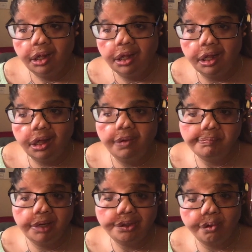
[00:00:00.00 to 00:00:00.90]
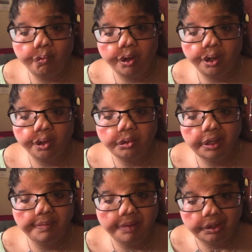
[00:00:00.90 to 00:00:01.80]
help make the world
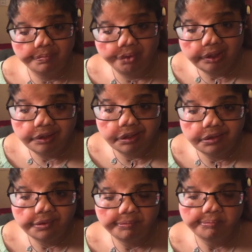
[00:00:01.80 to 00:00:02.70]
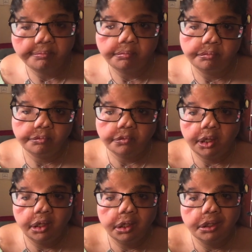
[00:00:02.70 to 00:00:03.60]
a better place.
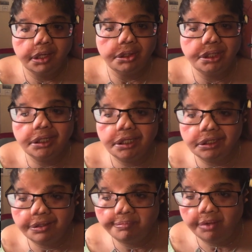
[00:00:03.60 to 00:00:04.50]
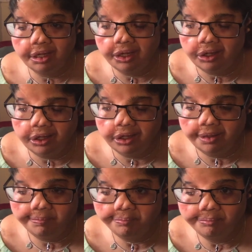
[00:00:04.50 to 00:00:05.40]
So she sees
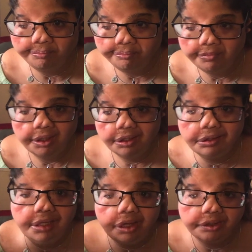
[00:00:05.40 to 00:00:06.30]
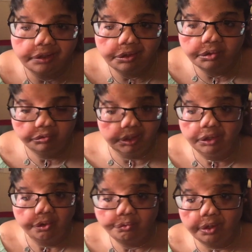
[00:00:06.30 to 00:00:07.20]
Zoe, they
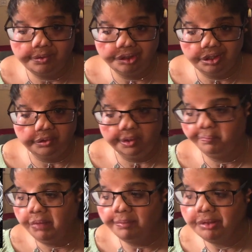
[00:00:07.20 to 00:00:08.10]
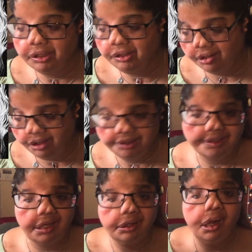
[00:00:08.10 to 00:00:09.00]
don't know each other, bumps into her and
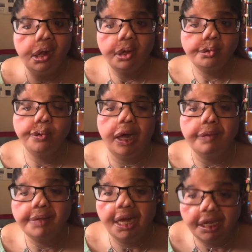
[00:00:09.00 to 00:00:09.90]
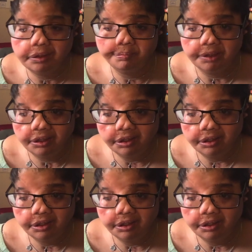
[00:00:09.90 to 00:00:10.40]
says, "You have to hide me.